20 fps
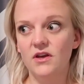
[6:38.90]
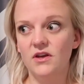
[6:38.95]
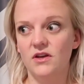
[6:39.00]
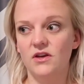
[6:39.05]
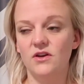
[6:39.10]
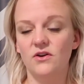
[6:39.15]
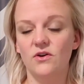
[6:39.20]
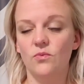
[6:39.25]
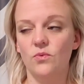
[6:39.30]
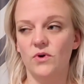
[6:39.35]

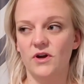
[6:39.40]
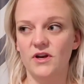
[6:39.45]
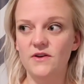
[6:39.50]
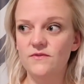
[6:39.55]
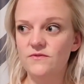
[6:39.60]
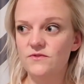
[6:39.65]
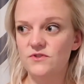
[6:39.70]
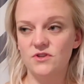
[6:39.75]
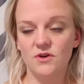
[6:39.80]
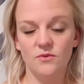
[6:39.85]
what
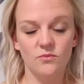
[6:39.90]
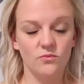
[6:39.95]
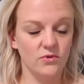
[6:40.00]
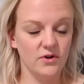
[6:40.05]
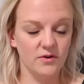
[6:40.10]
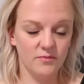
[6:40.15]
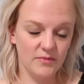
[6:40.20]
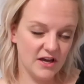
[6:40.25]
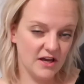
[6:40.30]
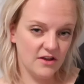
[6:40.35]
if
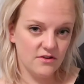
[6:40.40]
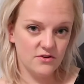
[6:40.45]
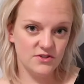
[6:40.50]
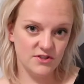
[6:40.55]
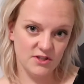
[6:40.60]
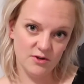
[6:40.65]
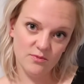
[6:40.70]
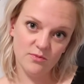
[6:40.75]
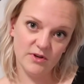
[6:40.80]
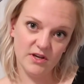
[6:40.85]
one of my other
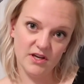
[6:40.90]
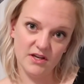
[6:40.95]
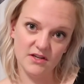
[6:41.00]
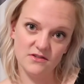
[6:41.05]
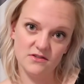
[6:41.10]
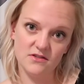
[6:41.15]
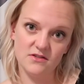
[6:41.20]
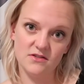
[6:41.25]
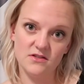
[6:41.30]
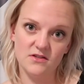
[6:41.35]

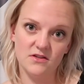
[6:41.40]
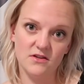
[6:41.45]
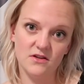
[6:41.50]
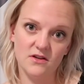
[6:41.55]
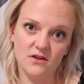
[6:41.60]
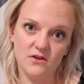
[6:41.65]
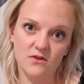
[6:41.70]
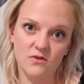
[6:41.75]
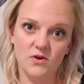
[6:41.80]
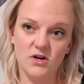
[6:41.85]
siblings
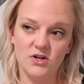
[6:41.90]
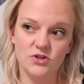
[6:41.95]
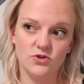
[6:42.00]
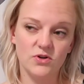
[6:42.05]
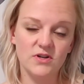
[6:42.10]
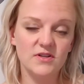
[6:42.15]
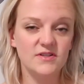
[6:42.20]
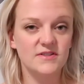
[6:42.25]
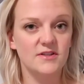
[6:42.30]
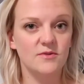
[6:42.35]
or
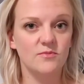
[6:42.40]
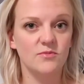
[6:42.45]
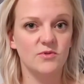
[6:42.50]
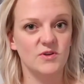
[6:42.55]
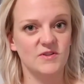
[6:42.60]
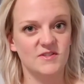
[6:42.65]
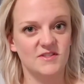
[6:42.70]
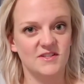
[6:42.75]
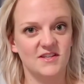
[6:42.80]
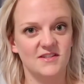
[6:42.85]
Jordan's
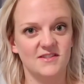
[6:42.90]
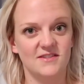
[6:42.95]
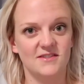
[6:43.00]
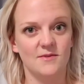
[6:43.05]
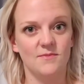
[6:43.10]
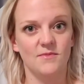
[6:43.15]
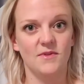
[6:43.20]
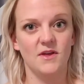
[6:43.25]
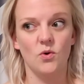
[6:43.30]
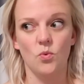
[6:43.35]
siblings get
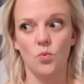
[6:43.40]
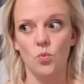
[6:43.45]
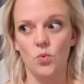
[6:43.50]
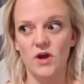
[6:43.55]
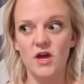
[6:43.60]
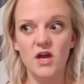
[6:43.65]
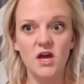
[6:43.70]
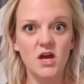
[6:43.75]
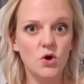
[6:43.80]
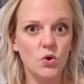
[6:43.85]
something
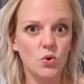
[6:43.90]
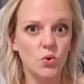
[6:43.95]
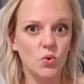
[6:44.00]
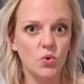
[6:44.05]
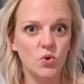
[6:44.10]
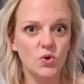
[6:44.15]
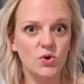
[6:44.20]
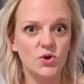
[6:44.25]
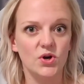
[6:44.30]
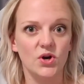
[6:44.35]
way
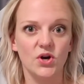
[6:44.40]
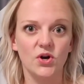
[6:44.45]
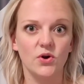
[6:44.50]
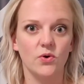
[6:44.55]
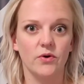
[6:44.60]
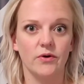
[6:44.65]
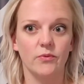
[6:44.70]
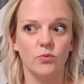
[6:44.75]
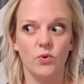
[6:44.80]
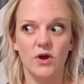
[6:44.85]
cooler
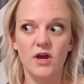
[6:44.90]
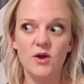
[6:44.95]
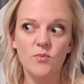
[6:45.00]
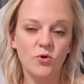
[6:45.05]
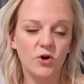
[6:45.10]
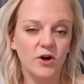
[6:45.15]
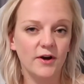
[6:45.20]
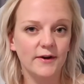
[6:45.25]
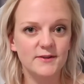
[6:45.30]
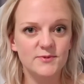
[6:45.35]
or way
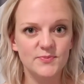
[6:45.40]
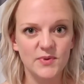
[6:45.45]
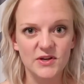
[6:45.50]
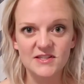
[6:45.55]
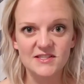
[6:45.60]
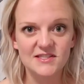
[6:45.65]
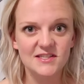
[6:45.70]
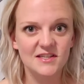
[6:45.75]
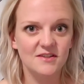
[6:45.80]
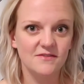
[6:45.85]
more
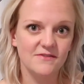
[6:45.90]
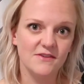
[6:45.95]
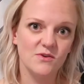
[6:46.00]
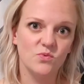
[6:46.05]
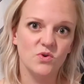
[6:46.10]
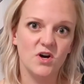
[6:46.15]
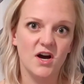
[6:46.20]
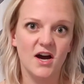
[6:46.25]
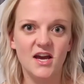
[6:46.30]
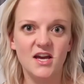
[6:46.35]
expensive than
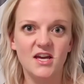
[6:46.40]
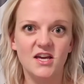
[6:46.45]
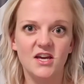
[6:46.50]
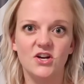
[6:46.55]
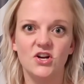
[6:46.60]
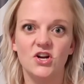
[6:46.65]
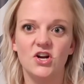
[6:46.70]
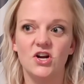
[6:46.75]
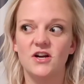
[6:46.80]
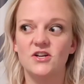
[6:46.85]
what I
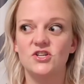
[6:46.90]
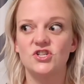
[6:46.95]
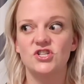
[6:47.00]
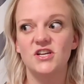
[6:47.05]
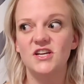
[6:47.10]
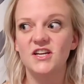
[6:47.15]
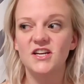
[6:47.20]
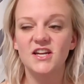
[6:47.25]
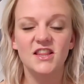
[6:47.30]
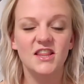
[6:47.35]
get her? Is she
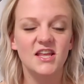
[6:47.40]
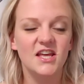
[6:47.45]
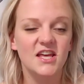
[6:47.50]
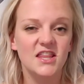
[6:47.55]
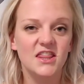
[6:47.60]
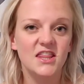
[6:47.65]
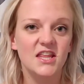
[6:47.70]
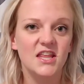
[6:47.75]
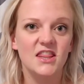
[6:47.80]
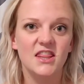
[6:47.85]
gonna
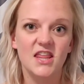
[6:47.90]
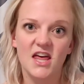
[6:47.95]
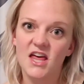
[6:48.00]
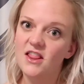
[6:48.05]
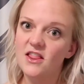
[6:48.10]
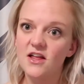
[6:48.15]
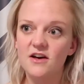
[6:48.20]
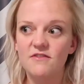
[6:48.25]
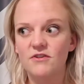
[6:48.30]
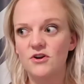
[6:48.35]
think that they
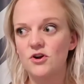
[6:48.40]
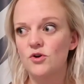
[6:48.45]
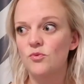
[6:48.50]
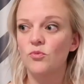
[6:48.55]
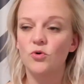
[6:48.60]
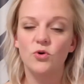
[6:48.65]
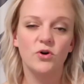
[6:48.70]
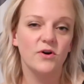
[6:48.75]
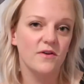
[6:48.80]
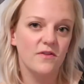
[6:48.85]
love her
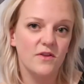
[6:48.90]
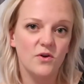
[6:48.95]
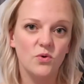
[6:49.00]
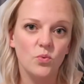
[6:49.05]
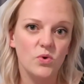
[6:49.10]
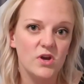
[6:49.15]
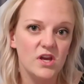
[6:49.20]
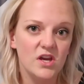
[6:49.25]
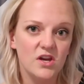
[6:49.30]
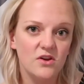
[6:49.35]
more than
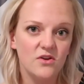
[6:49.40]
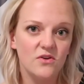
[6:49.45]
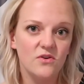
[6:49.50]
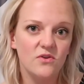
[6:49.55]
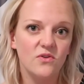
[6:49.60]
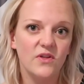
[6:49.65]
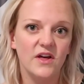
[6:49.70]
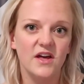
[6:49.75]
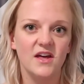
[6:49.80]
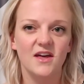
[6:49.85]
we do?
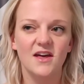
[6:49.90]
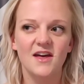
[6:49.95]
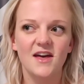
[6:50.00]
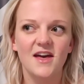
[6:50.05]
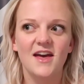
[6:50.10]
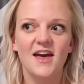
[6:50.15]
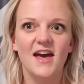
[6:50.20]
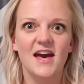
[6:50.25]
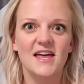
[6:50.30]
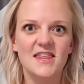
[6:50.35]
Like,
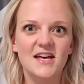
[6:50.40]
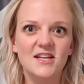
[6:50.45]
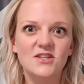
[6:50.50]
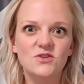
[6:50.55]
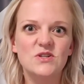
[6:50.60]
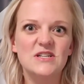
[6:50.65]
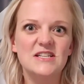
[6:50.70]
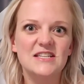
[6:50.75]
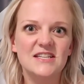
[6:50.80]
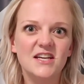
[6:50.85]
and
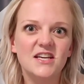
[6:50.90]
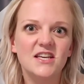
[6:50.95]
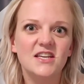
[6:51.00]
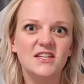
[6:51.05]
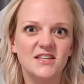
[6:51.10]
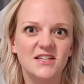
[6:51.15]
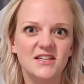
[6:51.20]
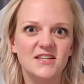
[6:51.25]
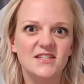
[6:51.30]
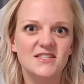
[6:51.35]
that's
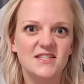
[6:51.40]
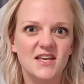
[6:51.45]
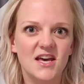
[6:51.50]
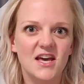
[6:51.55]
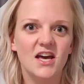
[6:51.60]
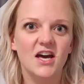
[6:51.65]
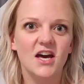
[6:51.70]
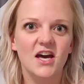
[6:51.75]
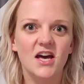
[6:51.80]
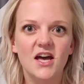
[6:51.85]
ridiculous.
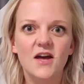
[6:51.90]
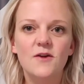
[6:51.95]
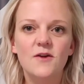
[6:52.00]
Like,